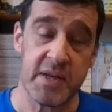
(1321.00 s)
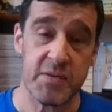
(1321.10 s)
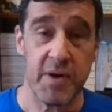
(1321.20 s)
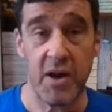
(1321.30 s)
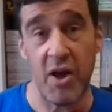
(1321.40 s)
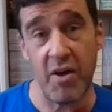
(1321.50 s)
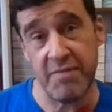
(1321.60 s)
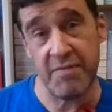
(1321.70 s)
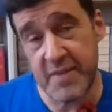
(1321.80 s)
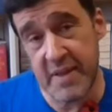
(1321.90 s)
that's where a lot
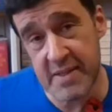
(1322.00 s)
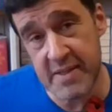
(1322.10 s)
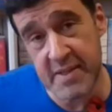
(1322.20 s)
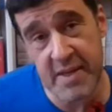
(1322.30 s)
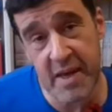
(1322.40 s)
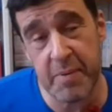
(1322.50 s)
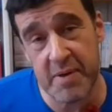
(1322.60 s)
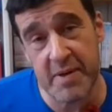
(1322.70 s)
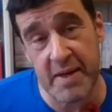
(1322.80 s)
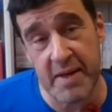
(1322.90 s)
of these things
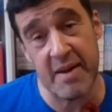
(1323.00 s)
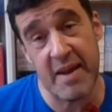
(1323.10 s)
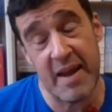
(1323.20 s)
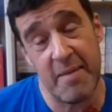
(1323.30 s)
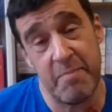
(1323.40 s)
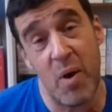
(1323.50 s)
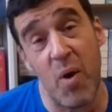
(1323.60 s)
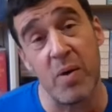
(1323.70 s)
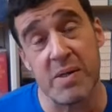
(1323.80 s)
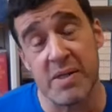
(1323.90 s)
happened in. But
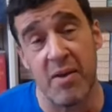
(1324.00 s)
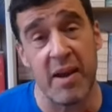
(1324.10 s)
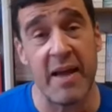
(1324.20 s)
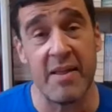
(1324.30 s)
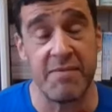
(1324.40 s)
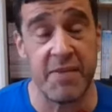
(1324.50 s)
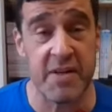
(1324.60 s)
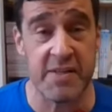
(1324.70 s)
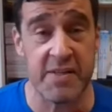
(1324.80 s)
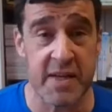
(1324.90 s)
also, like the
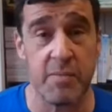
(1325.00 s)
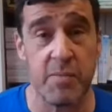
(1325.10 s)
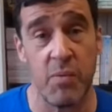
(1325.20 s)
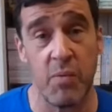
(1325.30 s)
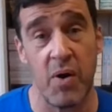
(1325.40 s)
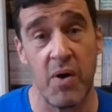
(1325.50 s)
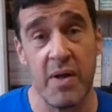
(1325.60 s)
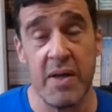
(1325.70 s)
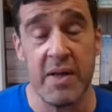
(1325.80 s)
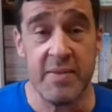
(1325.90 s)
First and Second World War,
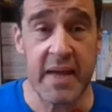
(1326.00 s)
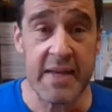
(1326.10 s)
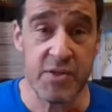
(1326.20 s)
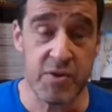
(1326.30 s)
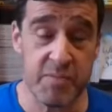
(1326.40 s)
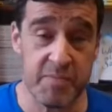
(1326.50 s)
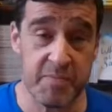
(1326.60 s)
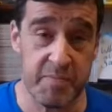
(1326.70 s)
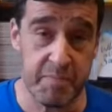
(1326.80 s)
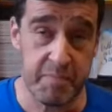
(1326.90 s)
they took
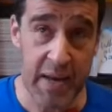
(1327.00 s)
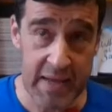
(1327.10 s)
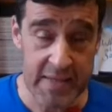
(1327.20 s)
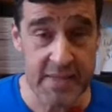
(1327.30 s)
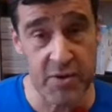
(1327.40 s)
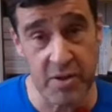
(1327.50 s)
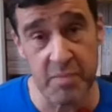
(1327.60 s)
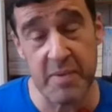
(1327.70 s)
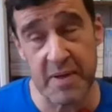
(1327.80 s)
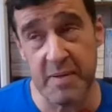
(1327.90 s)
place in
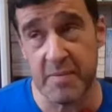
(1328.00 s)
other